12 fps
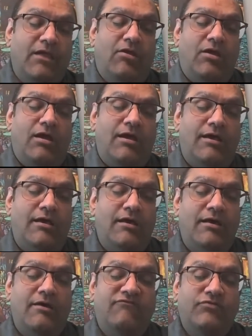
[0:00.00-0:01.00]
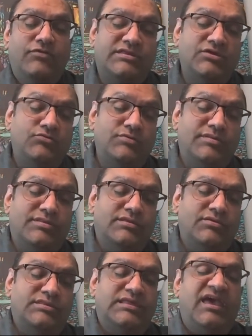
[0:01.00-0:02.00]
for the students to
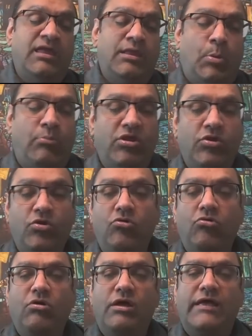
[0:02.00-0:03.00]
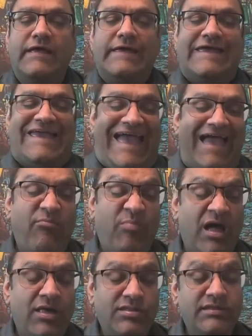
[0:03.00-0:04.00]
say, I
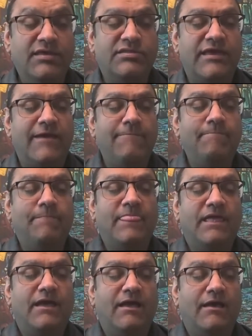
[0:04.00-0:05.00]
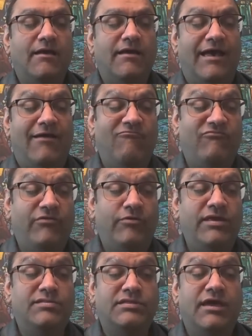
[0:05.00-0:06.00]
passed the exam. I'm very
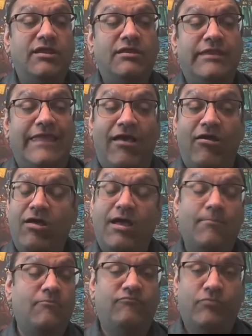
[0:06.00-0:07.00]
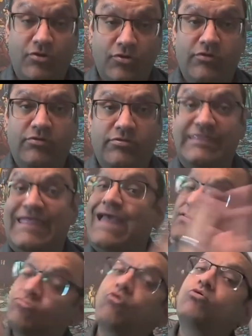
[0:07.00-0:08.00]
excited. Now I'm good.
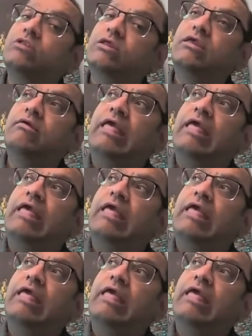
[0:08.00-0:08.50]
That's only